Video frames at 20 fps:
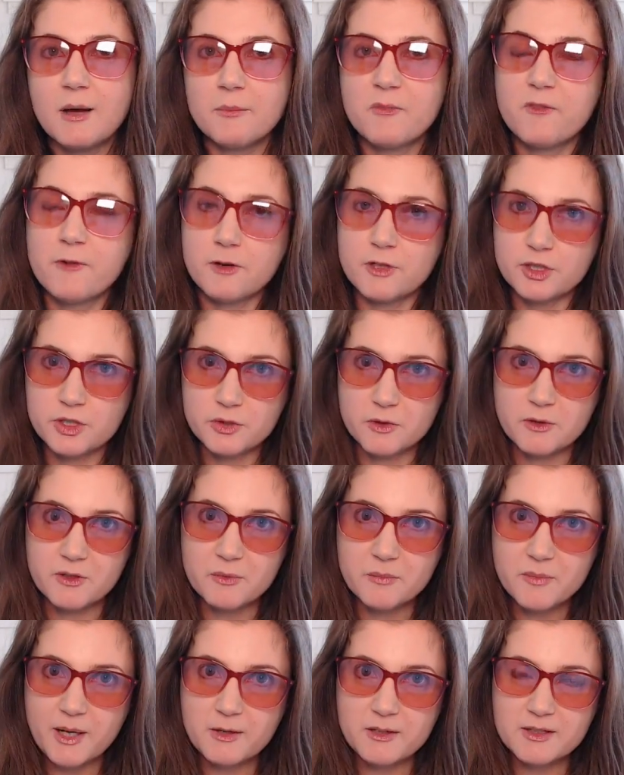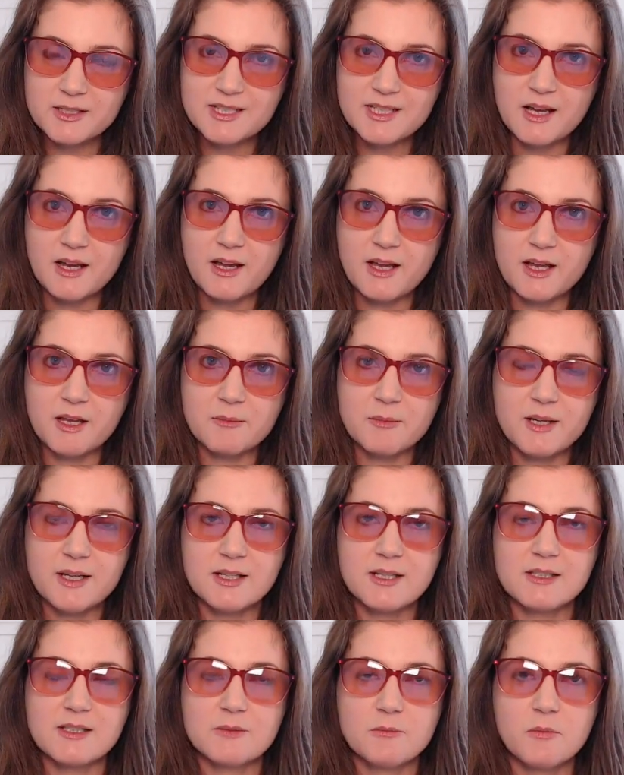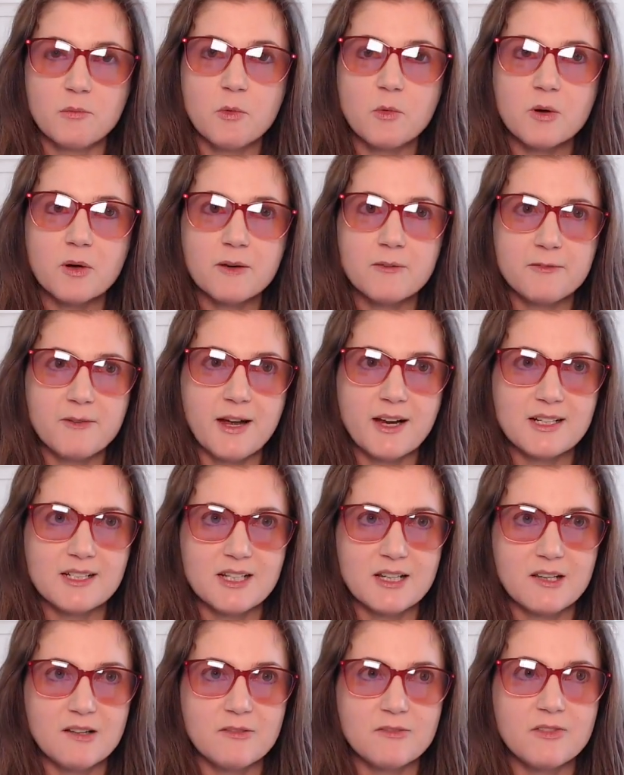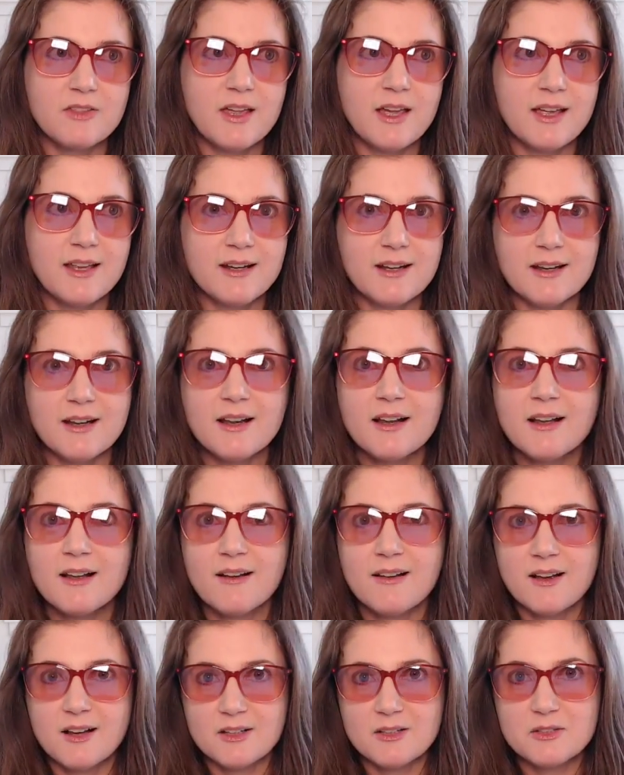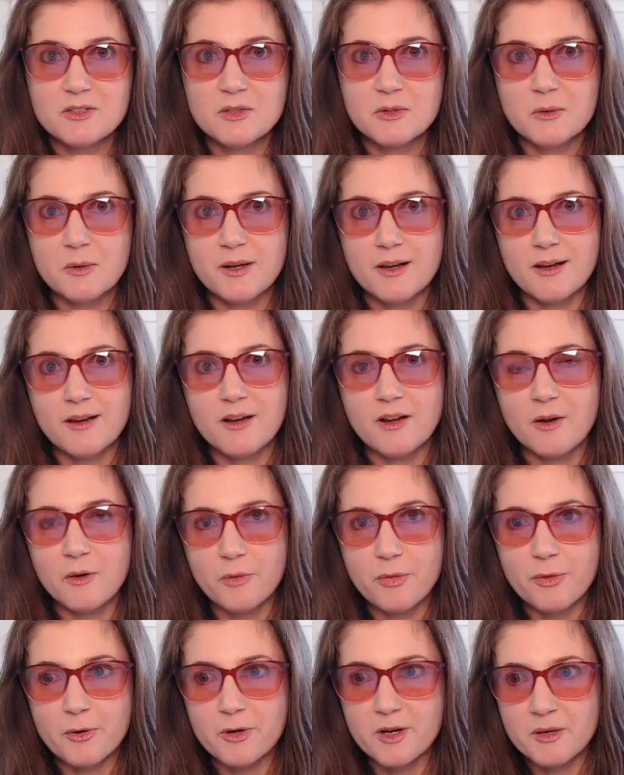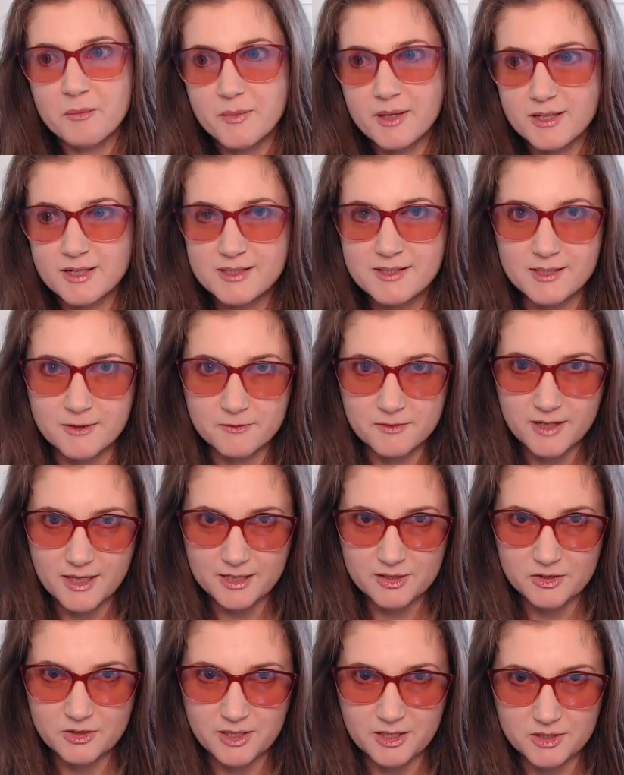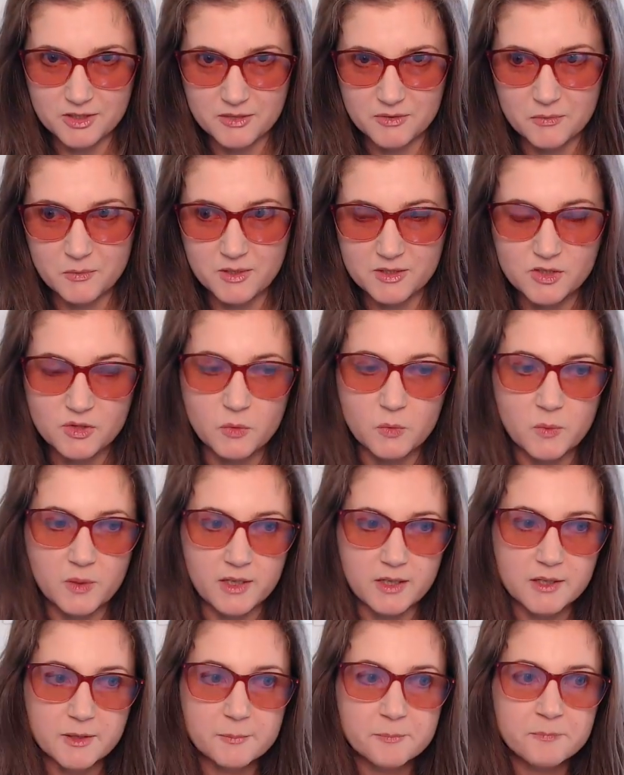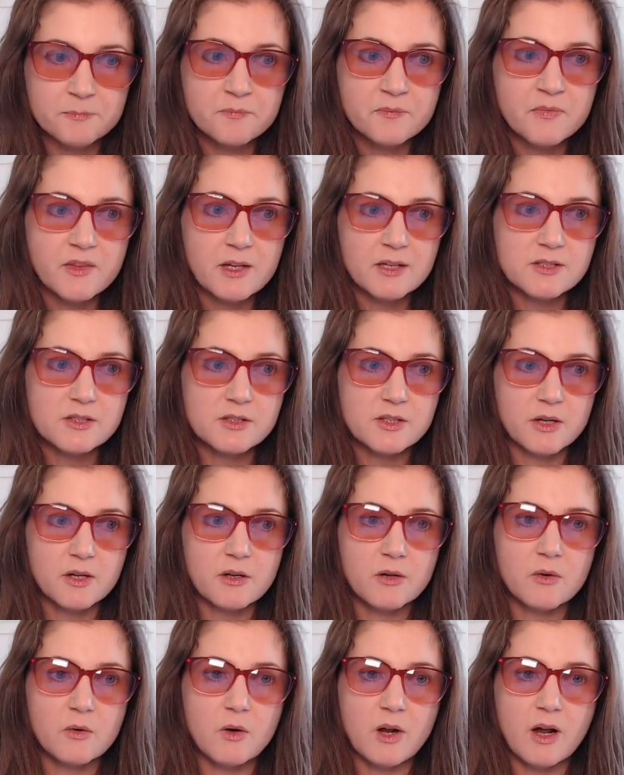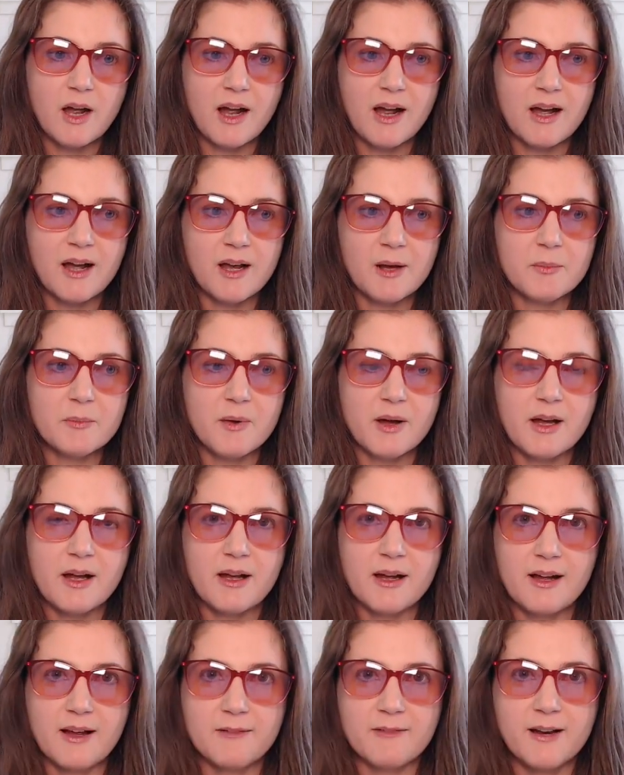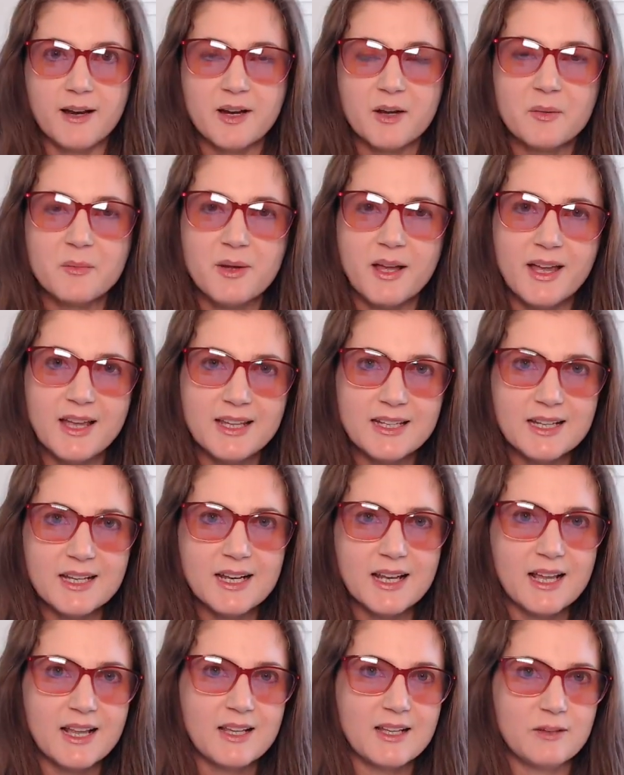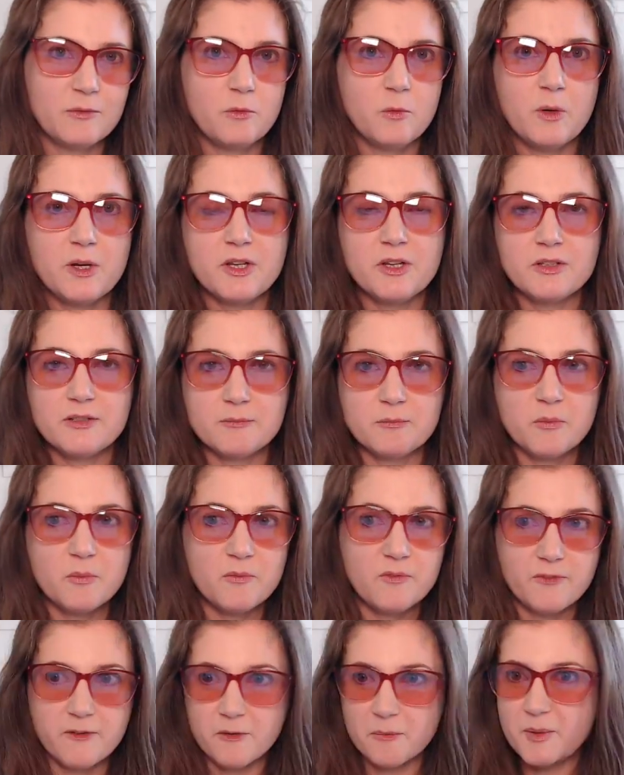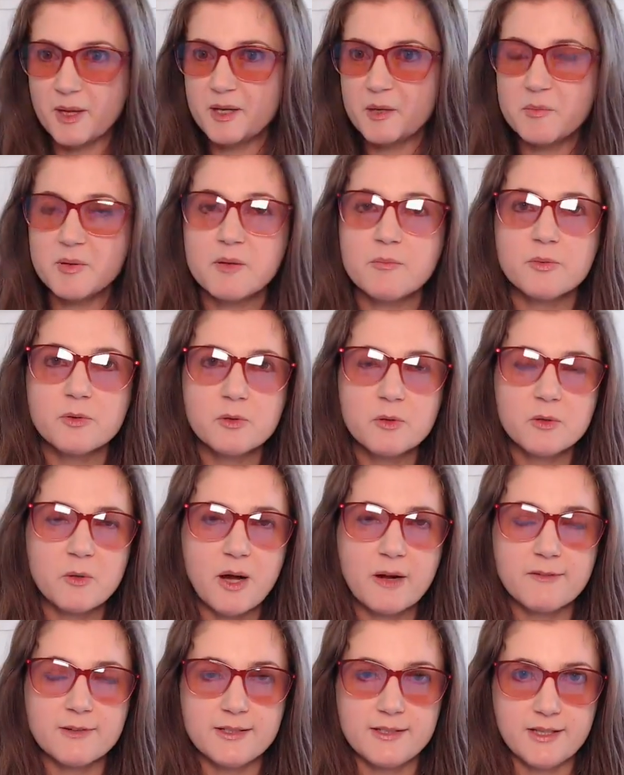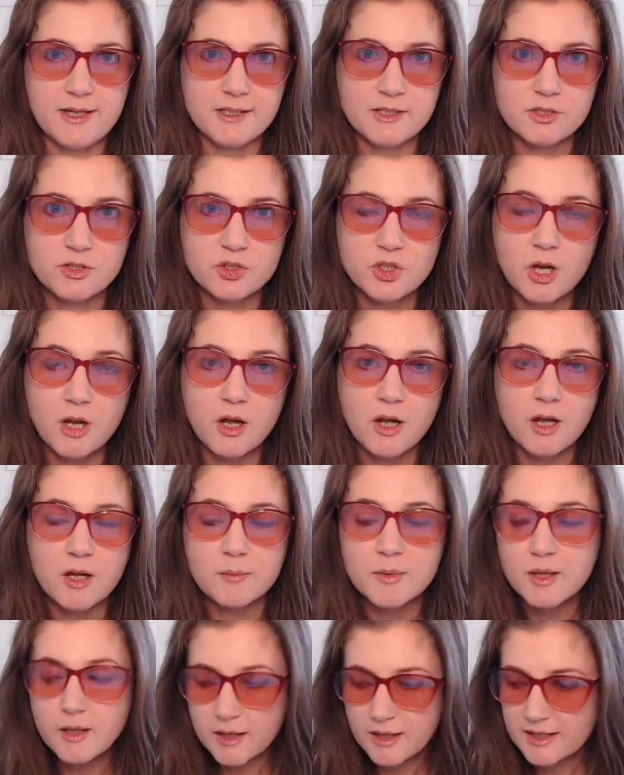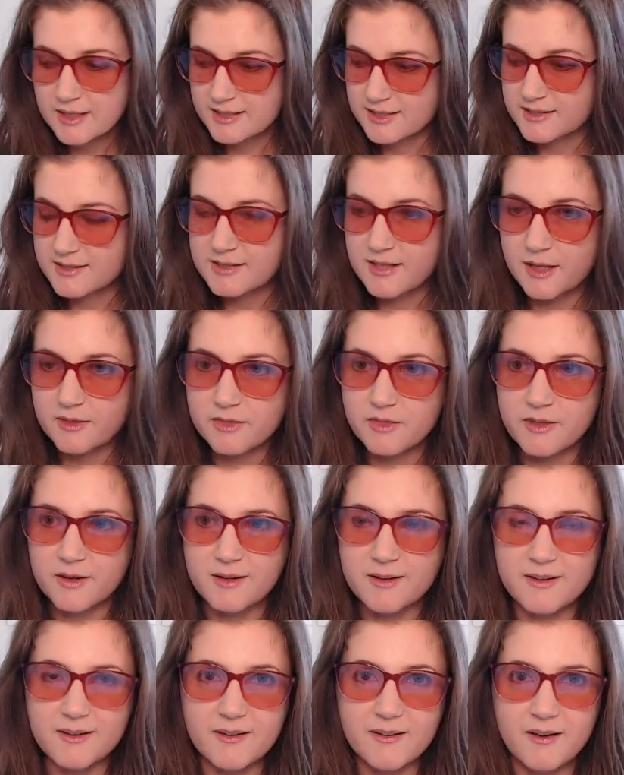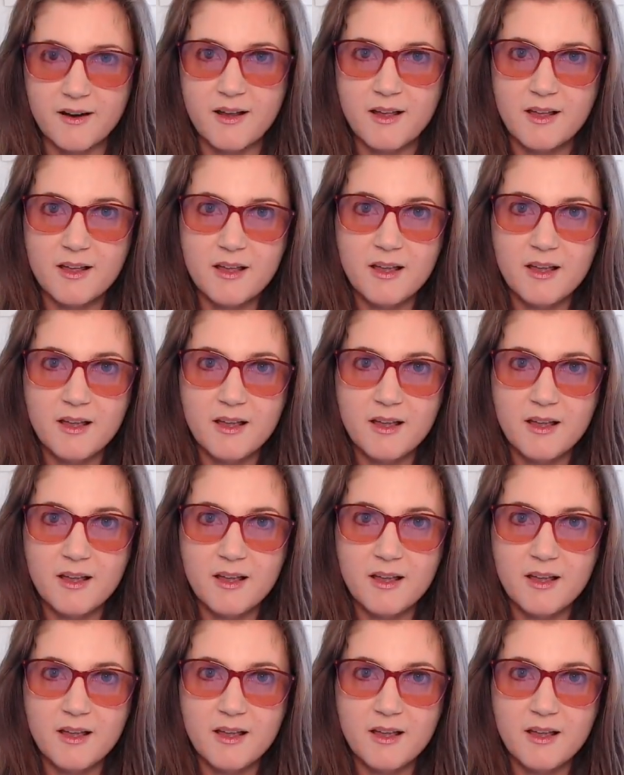for a short amount of time is more effective than doing 30 minutes of neck stretches once a week. So I recommend for many people who have a desk job to set their